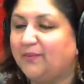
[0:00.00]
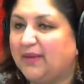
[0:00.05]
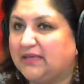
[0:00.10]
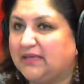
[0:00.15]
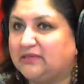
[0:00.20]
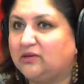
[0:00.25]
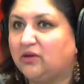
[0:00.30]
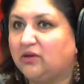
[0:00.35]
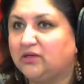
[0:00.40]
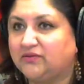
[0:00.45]

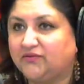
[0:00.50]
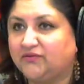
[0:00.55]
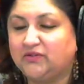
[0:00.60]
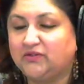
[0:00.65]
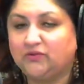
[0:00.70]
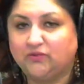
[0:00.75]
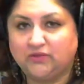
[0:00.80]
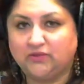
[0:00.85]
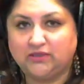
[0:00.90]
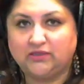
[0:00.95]
best laws for
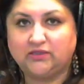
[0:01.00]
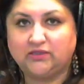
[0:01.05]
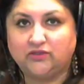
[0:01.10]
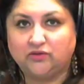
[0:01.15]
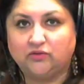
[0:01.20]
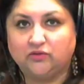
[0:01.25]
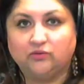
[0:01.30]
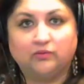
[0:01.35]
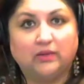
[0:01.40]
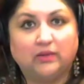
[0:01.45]
students
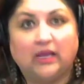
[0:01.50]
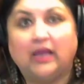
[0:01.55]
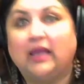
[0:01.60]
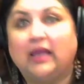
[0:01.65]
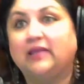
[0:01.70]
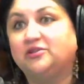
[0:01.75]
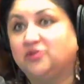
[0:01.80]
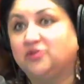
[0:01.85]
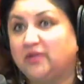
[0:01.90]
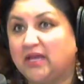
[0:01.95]
too.
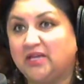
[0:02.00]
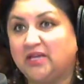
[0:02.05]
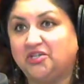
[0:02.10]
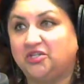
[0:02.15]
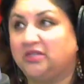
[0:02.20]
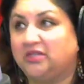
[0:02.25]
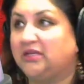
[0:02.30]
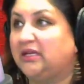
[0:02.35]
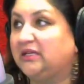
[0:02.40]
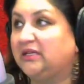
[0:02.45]

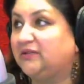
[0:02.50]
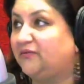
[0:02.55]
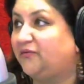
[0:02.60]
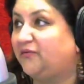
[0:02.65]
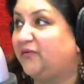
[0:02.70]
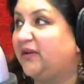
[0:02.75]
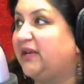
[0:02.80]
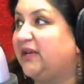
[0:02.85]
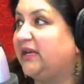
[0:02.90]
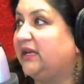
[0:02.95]
Education is
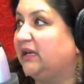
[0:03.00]
free.